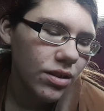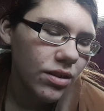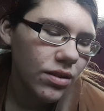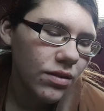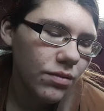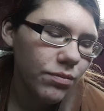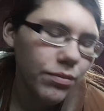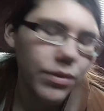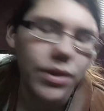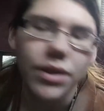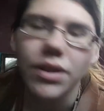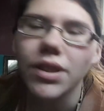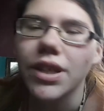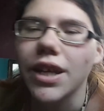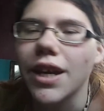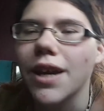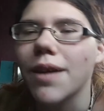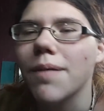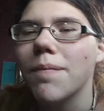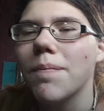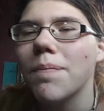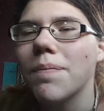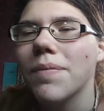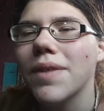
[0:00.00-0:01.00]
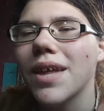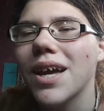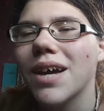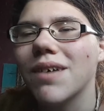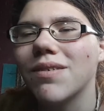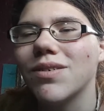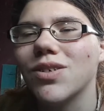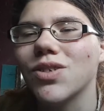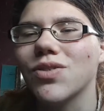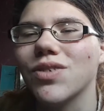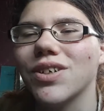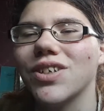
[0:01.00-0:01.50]
But yeah, I
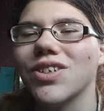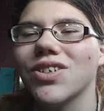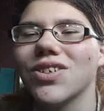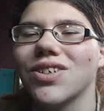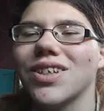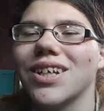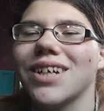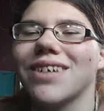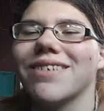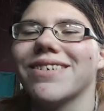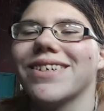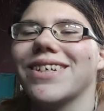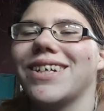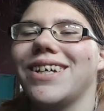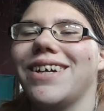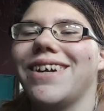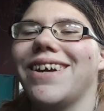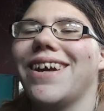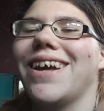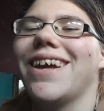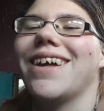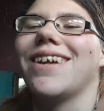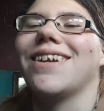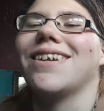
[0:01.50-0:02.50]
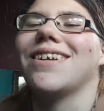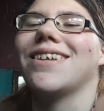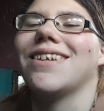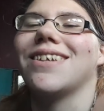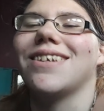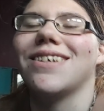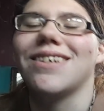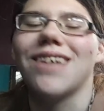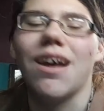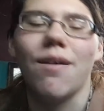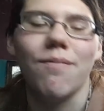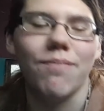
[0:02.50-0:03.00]
was raised on their tea, and
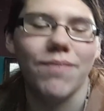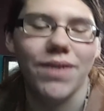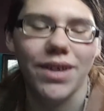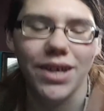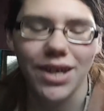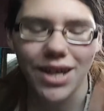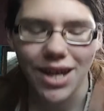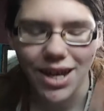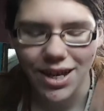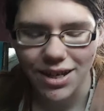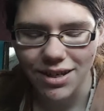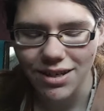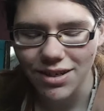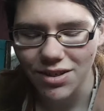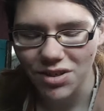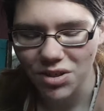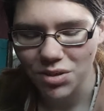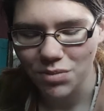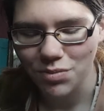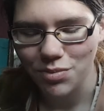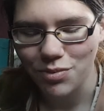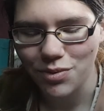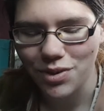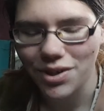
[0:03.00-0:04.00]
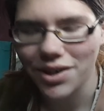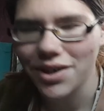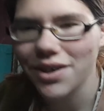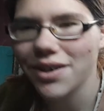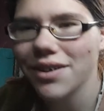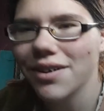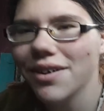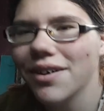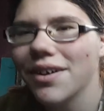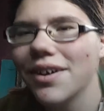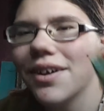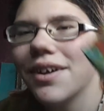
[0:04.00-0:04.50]
I'm like kind of disappointed.
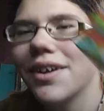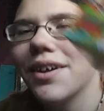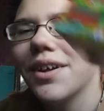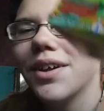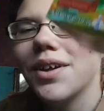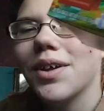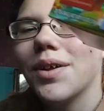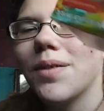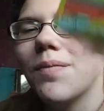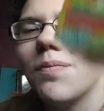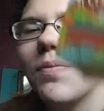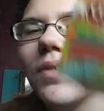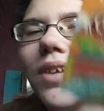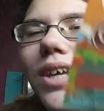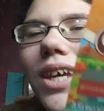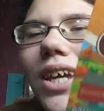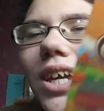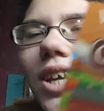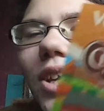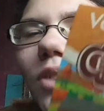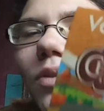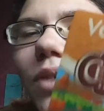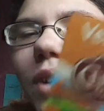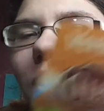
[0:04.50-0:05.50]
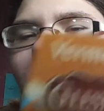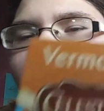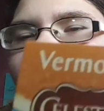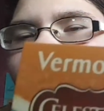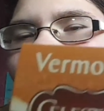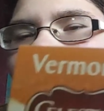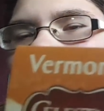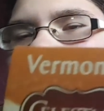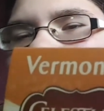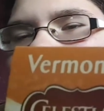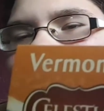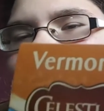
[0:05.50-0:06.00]
Anyway, I'm a
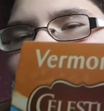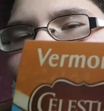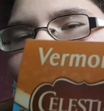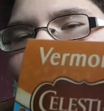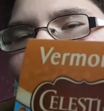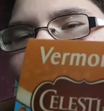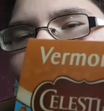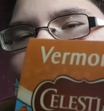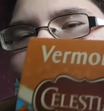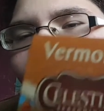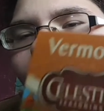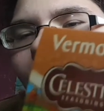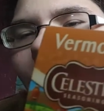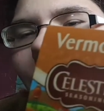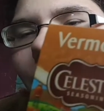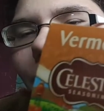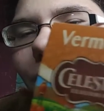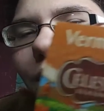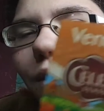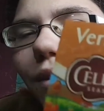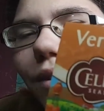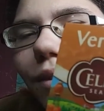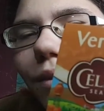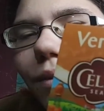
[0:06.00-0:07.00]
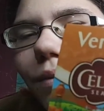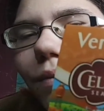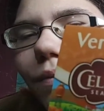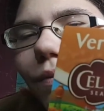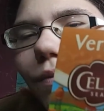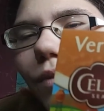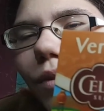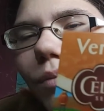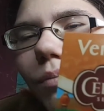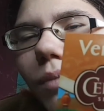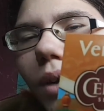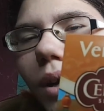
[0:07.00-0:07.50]
little disappointed in the
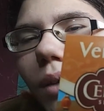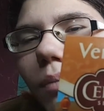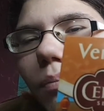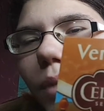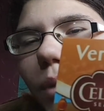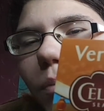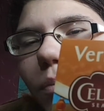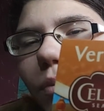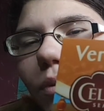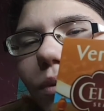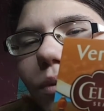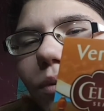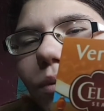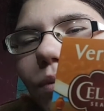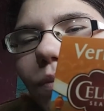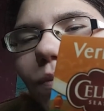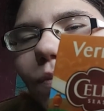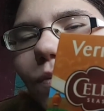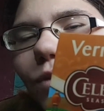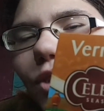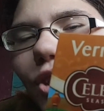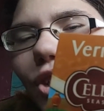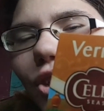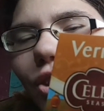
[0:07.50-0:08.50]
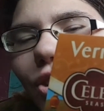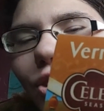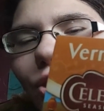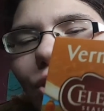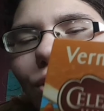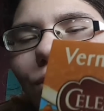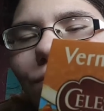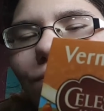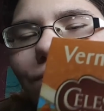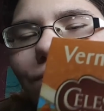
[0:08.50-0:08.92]
Vermont maple ginger.